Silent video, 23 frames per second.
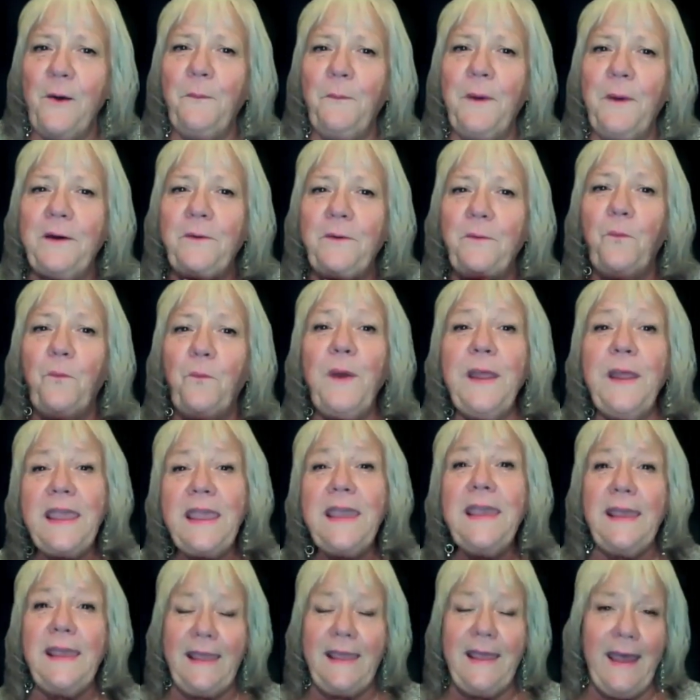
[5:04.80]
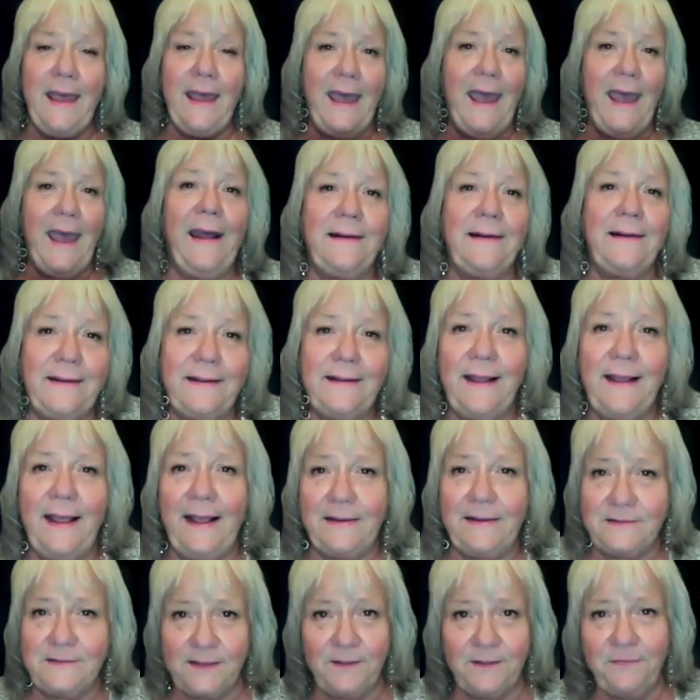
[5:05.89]
when we act
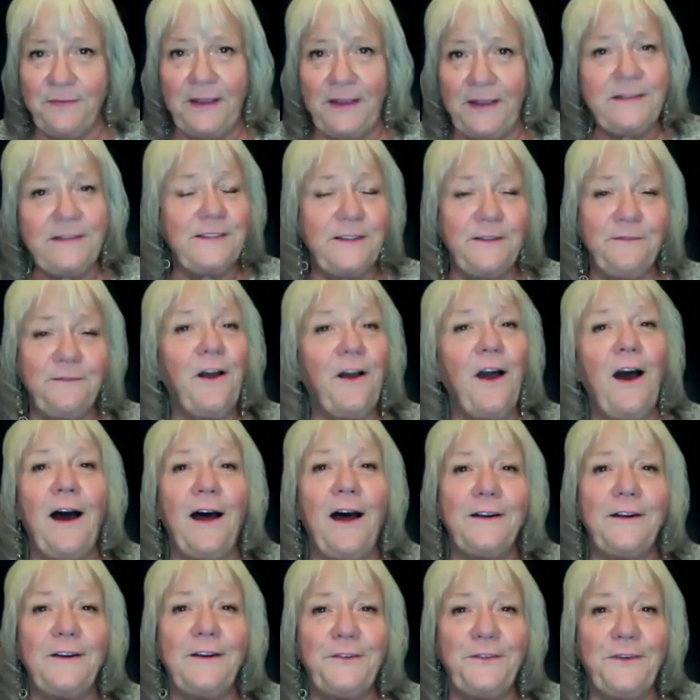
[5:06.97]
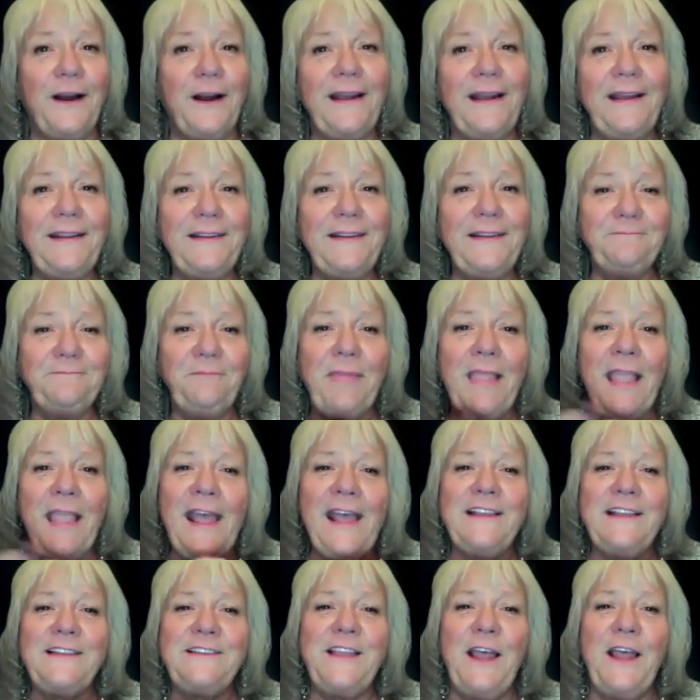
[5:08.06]
as the face of God, right?
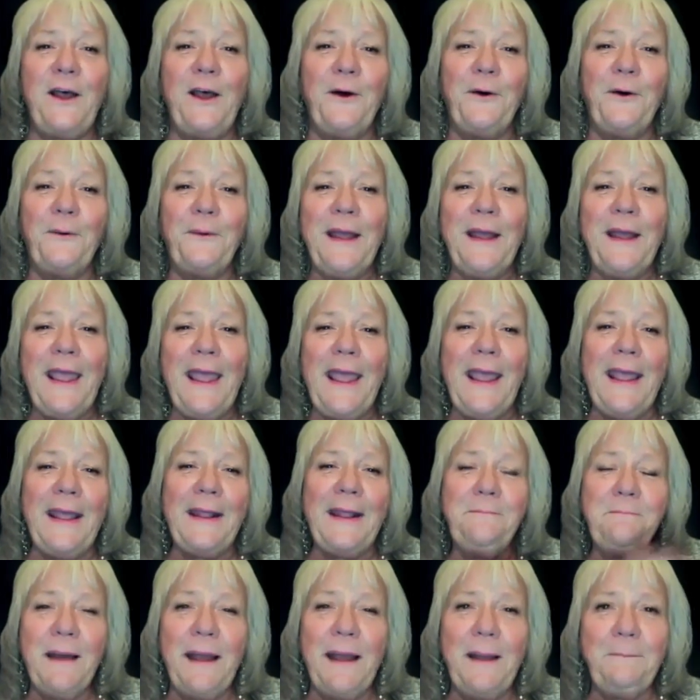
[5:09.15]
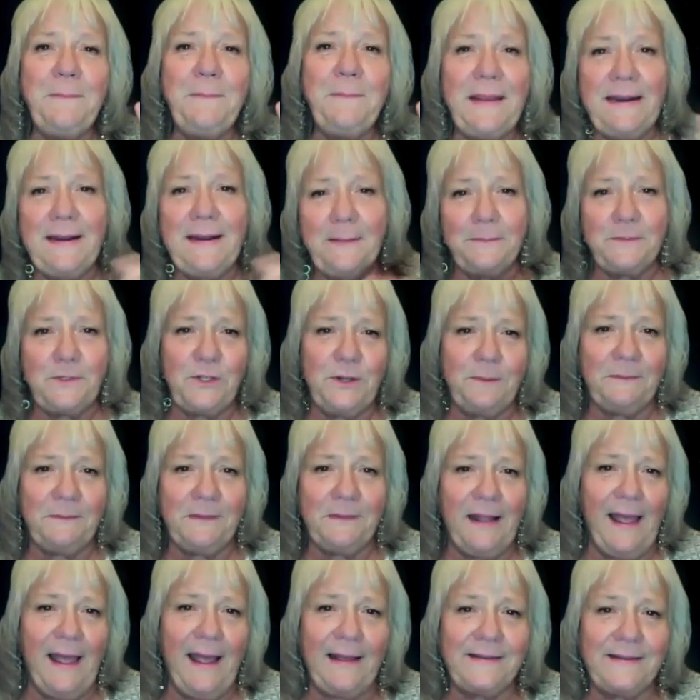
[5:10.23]
So in my mediumship
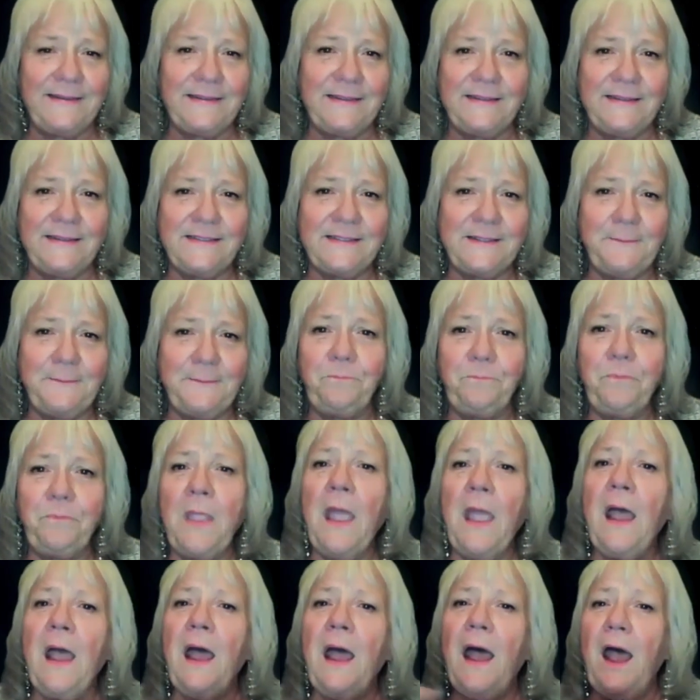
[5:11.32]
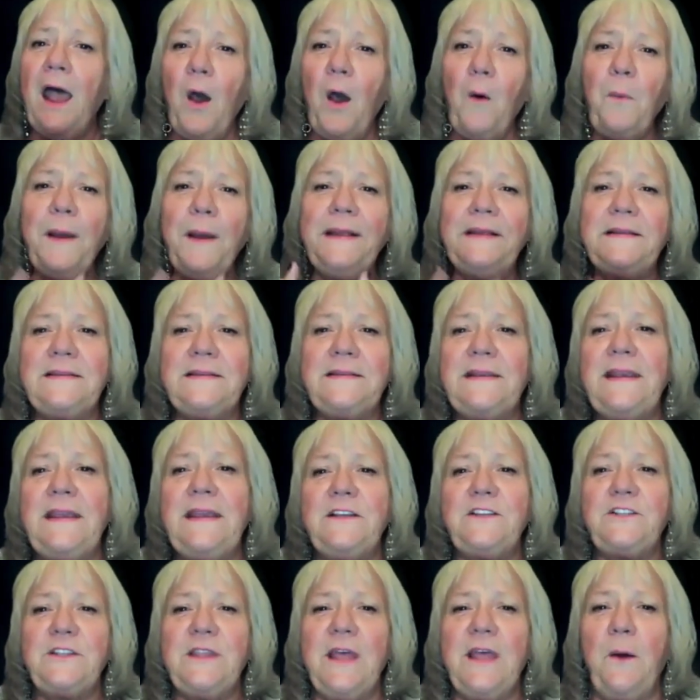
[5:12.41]
classes, I always
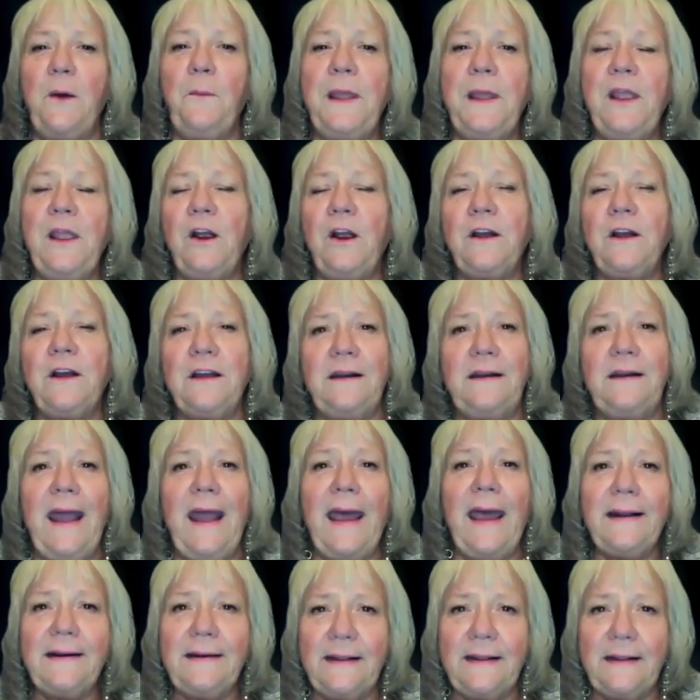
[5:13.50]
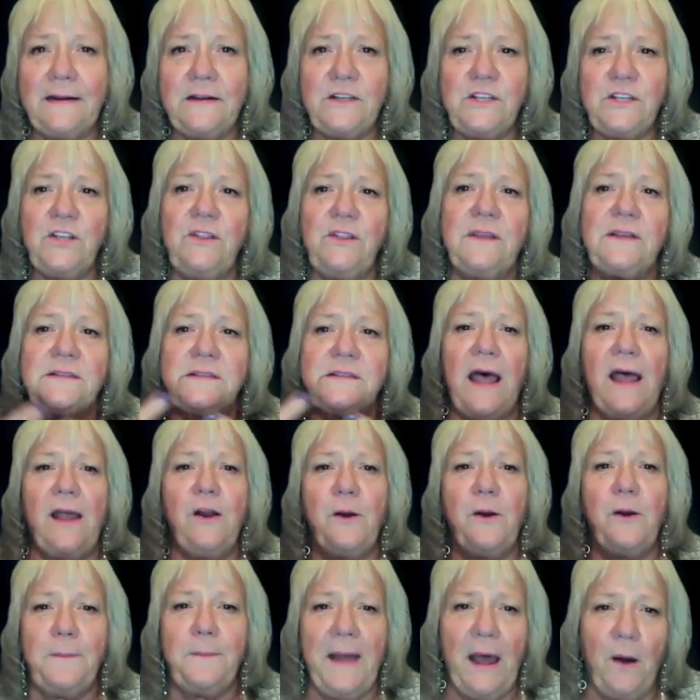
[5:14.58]
teach that we are connected to this
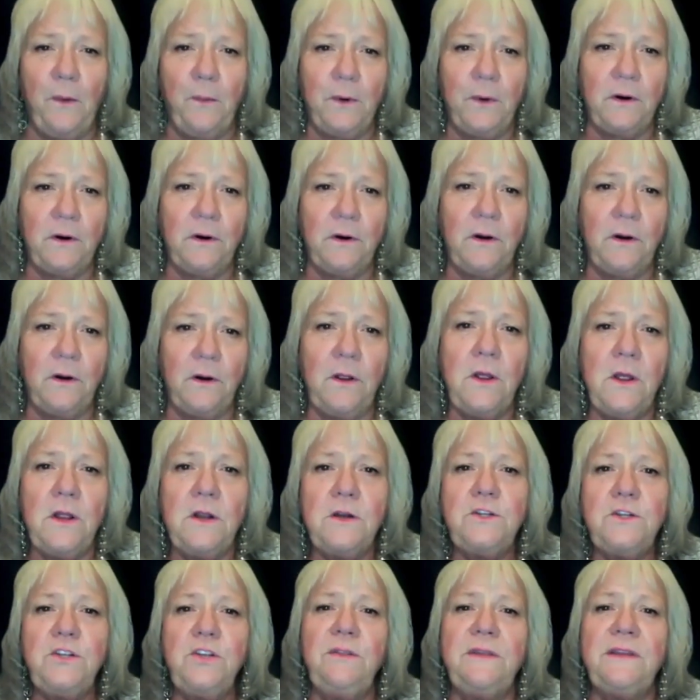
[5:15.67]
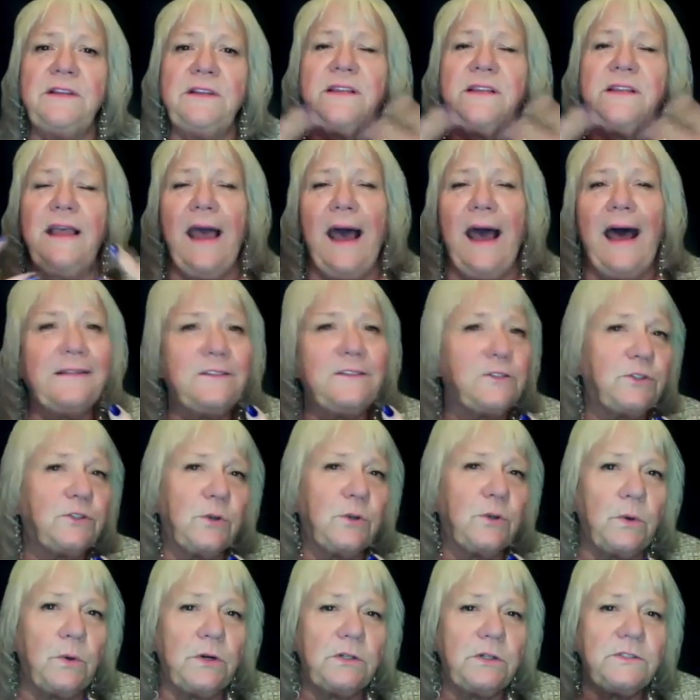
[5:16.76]
higher power, to this God
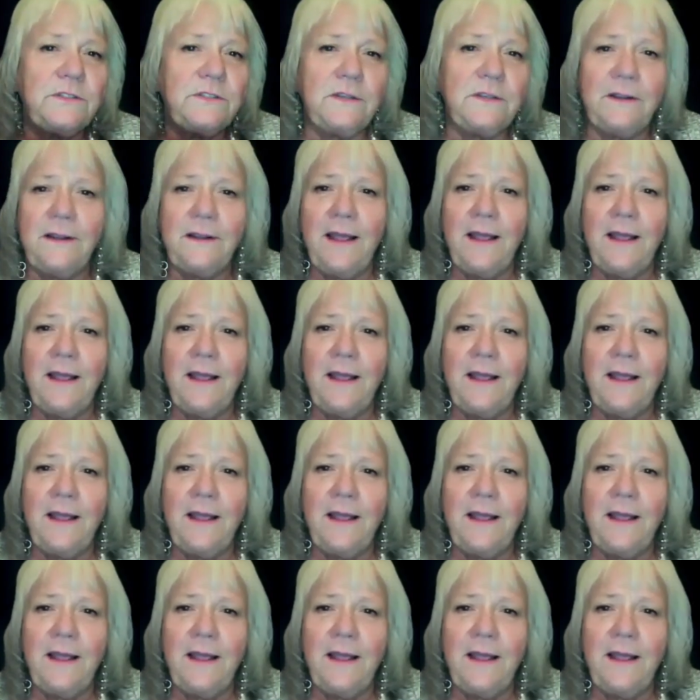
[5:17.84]
source.